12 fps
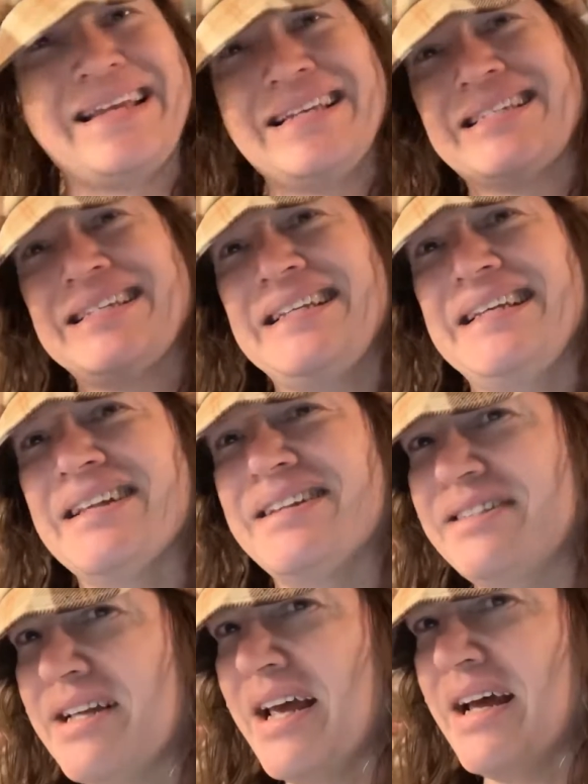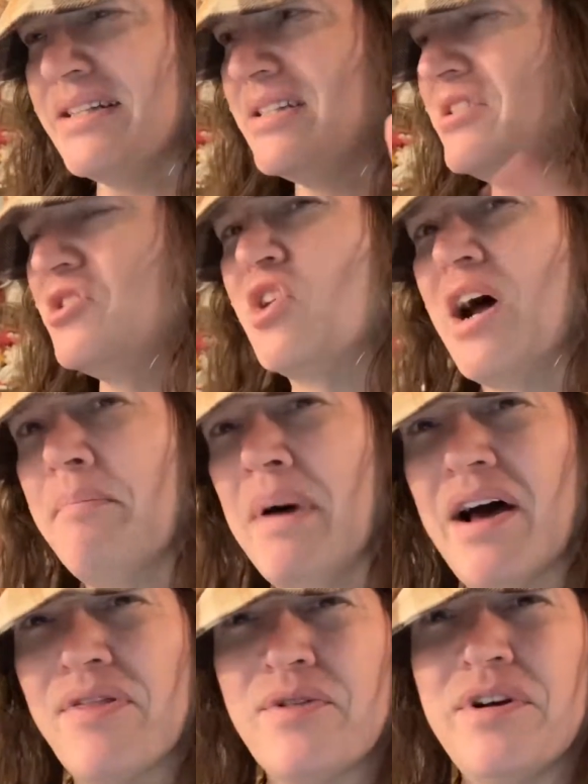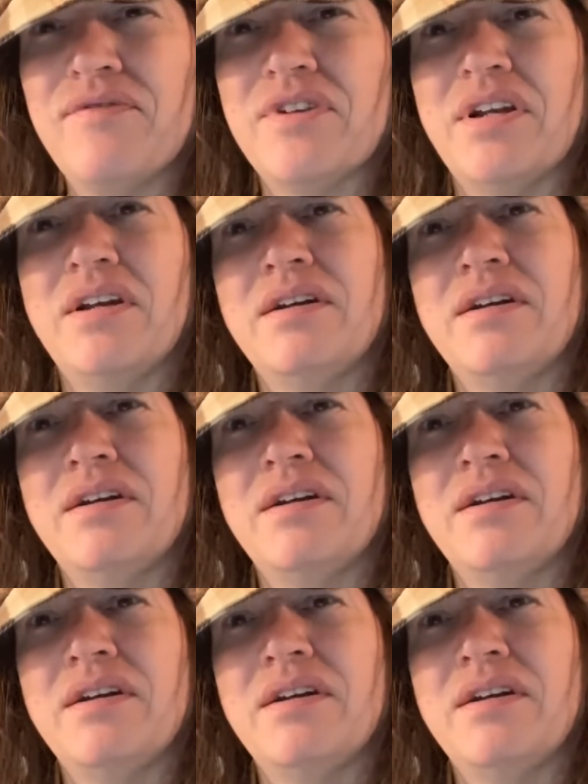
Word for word: see, the other day I did a drive-by thrifting.